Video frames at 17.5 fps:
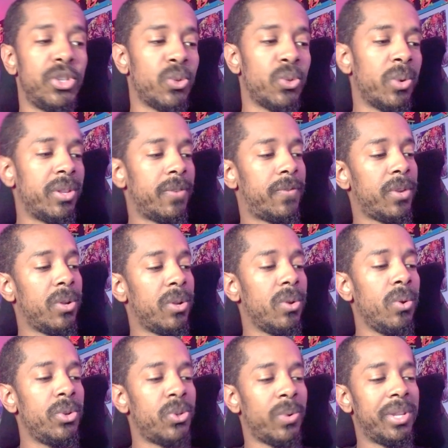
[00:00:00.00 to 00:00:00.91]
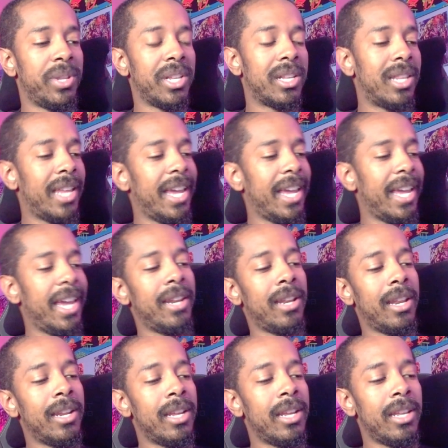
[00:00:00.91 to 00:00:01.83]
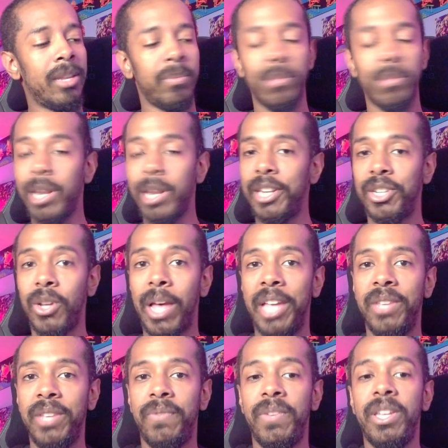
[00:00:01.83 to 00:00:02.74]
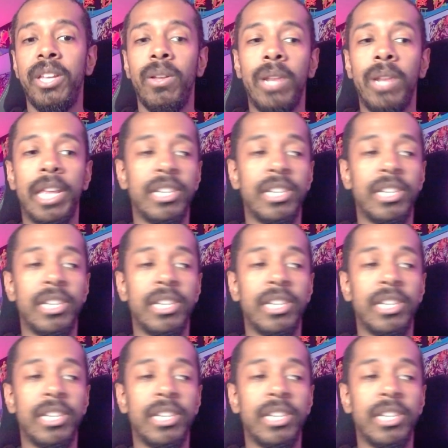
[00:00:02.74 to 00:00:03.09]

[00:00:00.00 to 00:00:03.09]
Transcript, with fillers: Join the fold, join the clan. Let us know how you feel.